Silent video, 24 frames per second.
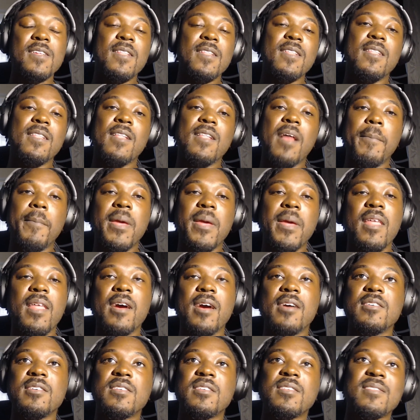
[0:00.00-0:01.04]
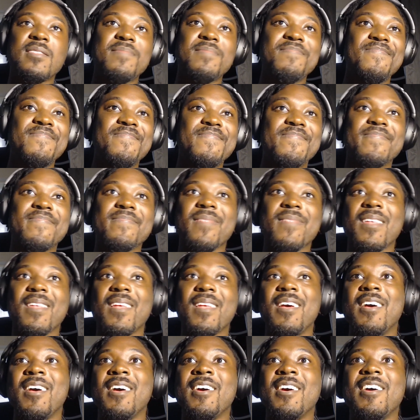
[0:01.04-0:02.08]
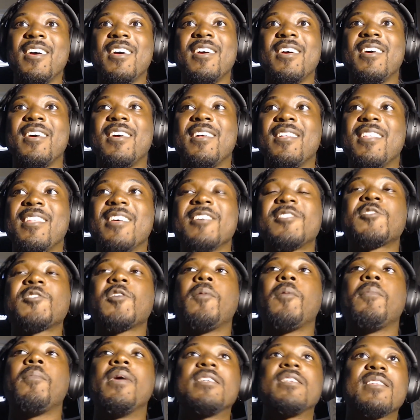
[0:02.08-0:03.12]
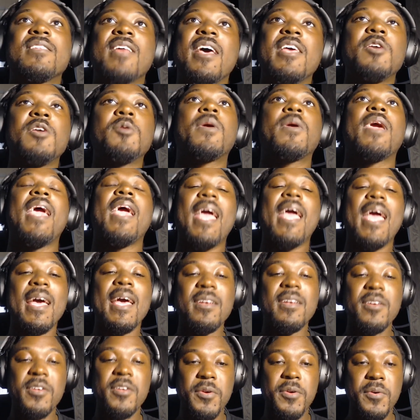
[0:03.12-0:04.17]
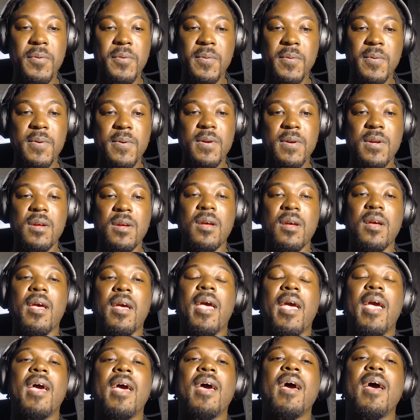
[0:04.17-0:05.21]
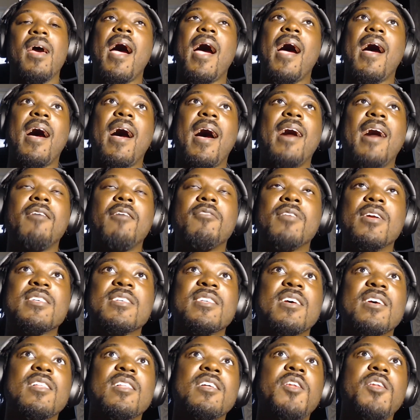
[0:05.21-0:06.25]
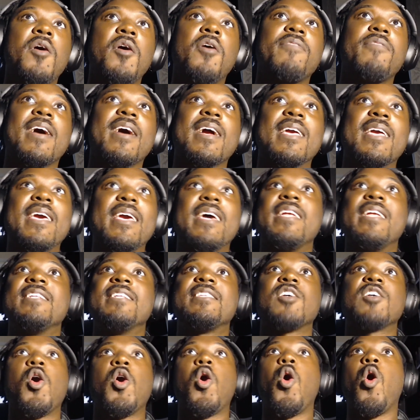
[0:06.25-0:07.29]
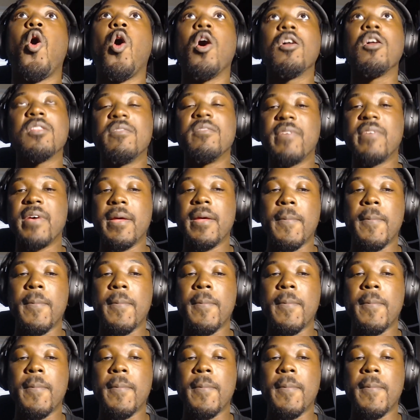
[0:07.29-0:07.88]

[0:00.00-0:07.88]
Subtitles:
I mean, there's so much that you can do, and I don't necessarily know if I can get into all of it,